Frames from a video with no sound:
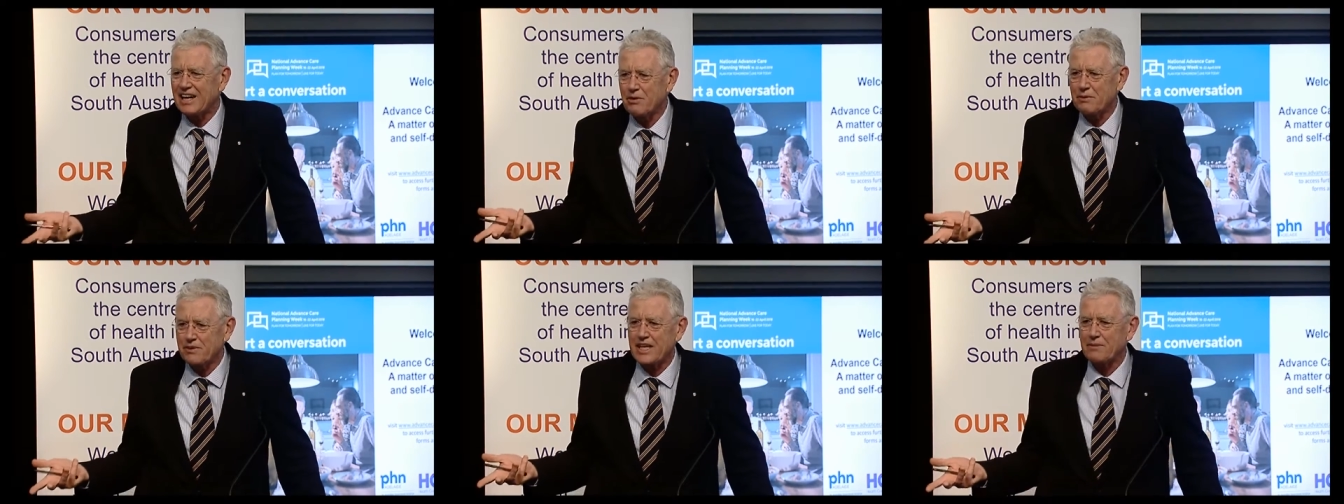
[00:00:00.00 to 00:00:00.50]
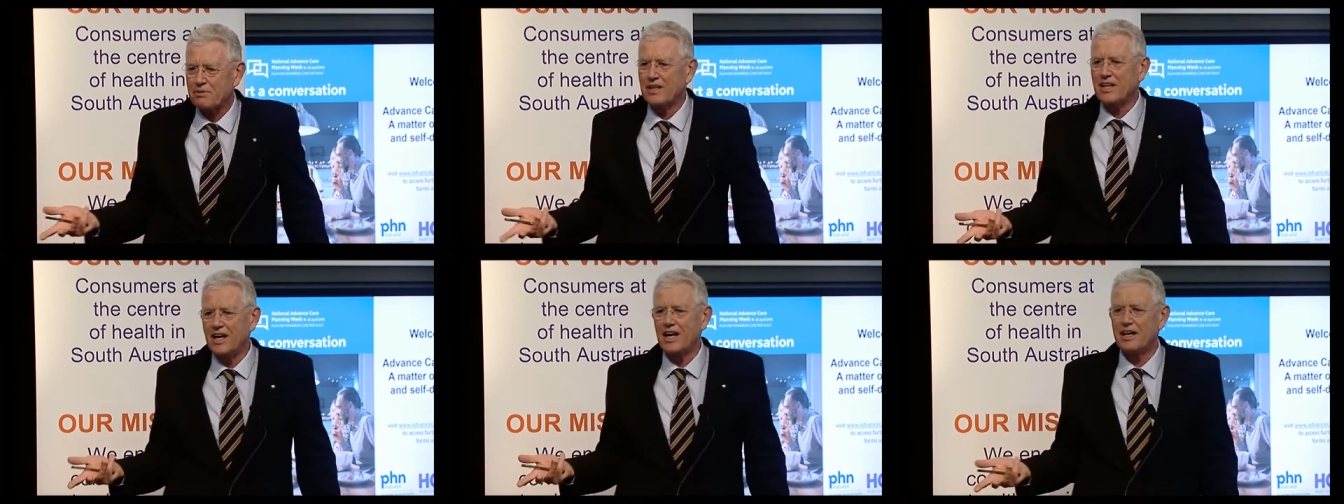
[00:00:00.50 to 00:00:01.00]
I want him kept
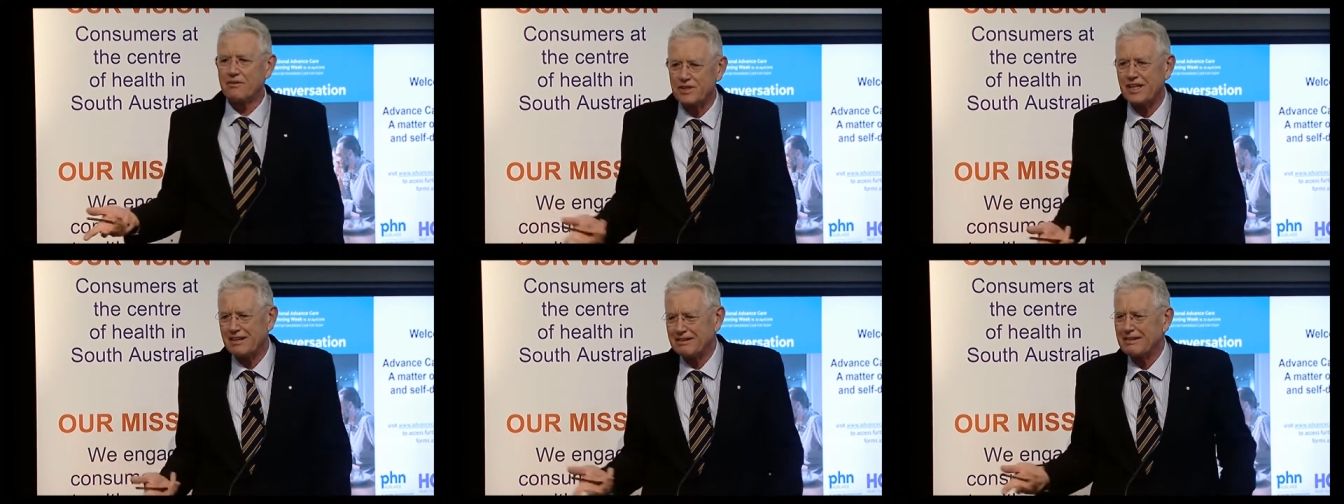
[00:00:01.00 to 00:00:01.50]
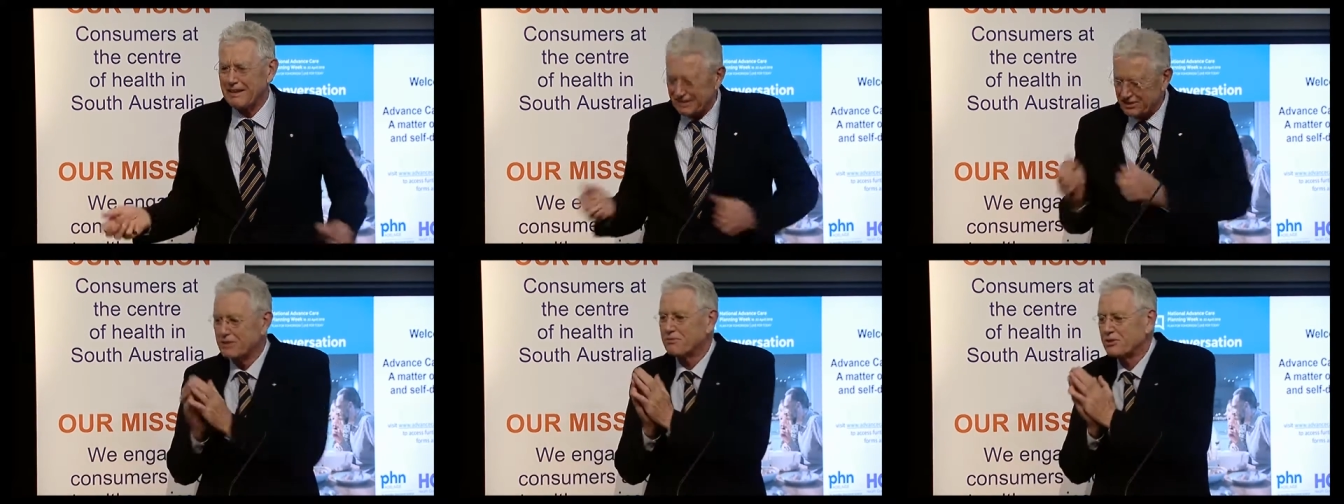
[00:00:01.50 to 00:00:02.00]
alive, you know,
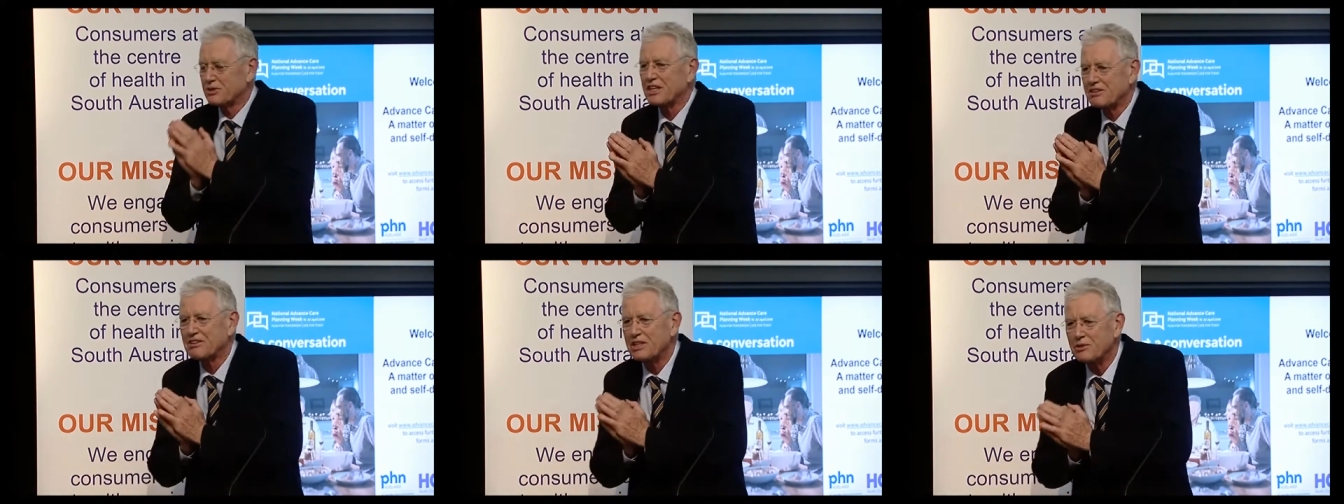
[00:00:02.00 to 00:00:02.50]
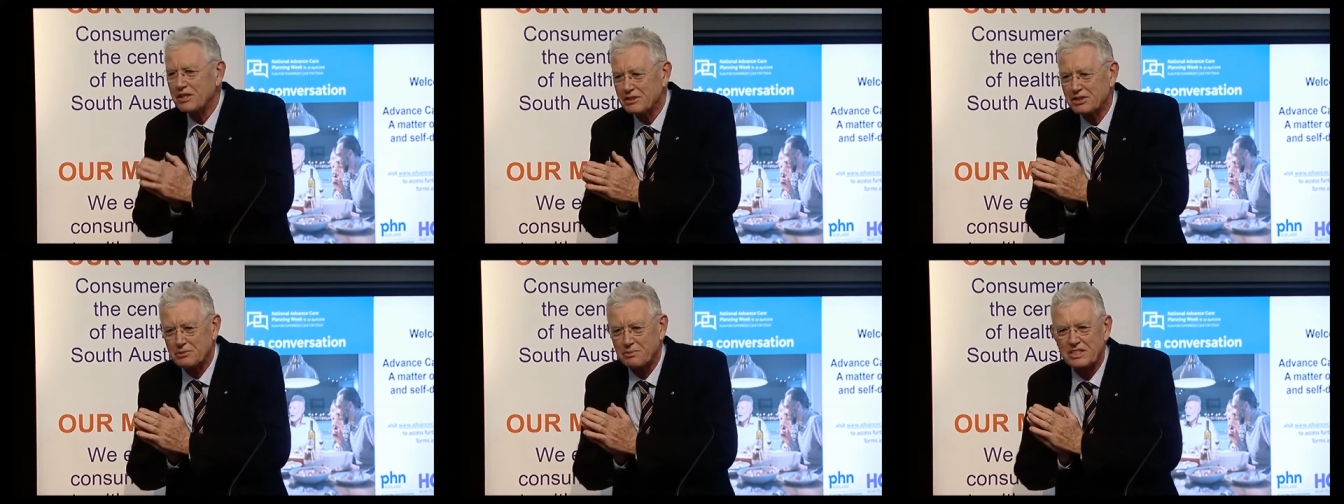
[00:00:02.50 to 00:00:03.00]
because she feels so guilty
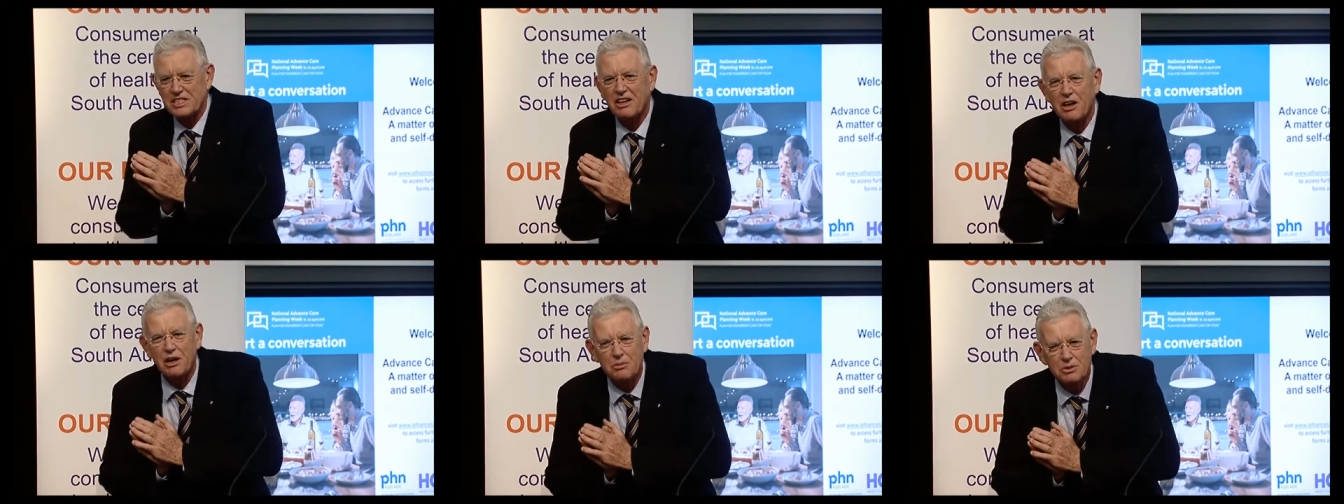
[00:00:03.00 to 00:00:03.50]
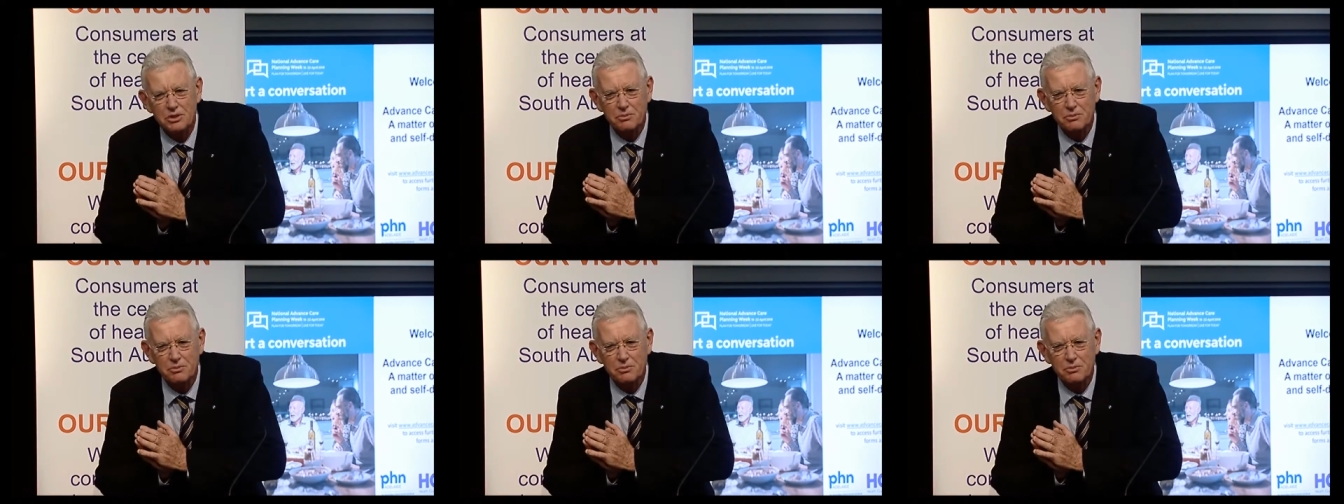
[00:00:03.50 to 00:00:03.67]
because she's been so horrible to